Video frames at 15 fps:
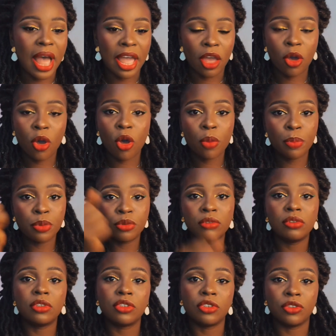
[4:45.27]
I
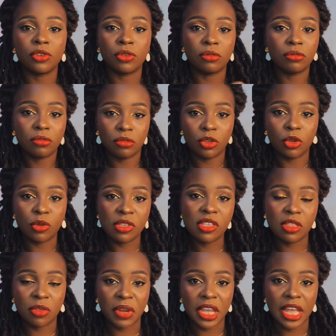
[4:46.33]
coupled those
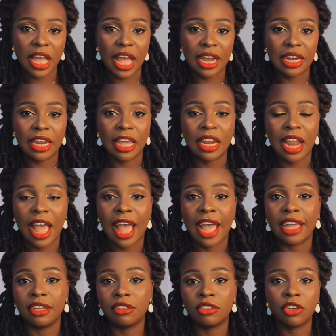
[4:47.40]
3, and then
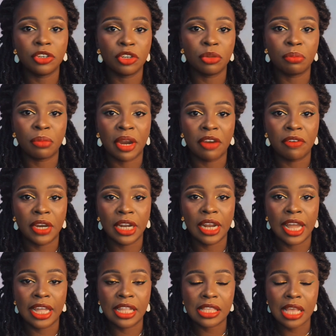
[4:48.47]
I turned on my ring
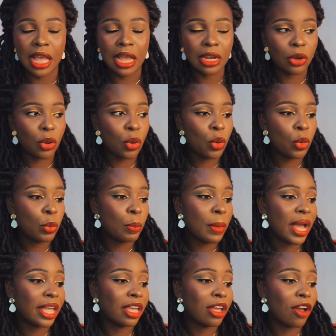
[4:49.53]
lights, and oh
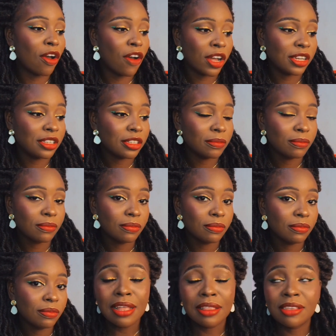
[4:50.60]
my god,
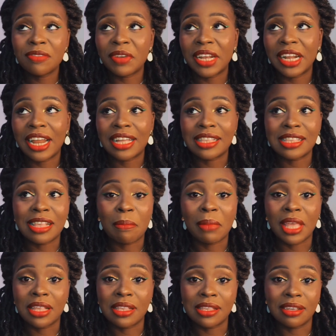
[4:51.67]
this ring light is
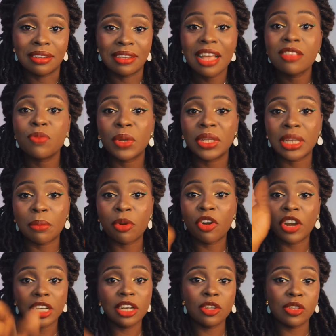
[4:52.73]
amazing. That's what I'm
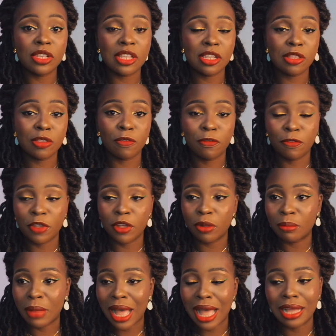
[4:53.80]
currently using to
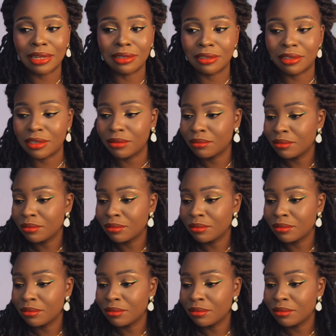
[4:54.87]
film, and